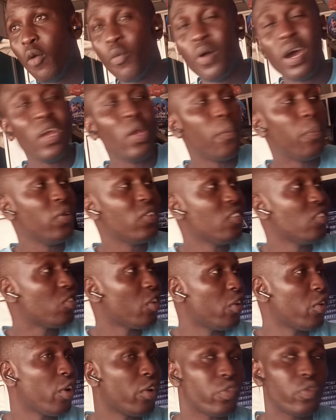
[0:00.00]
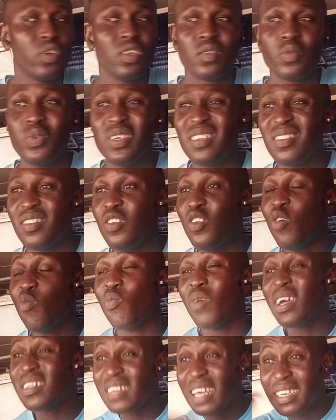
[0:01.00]
When you put it on auto, it means no
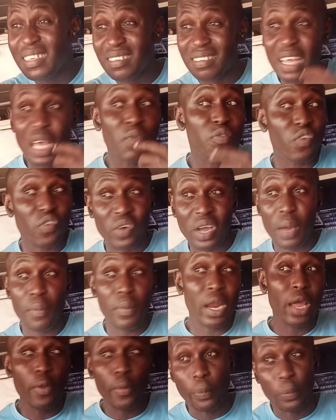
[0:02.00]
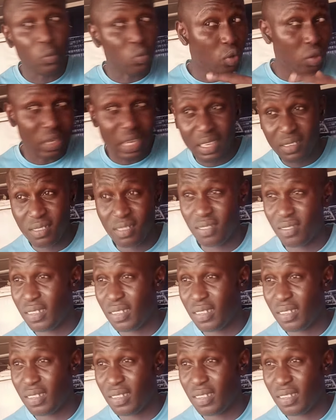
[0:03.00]
matter the type of camera you put on that system,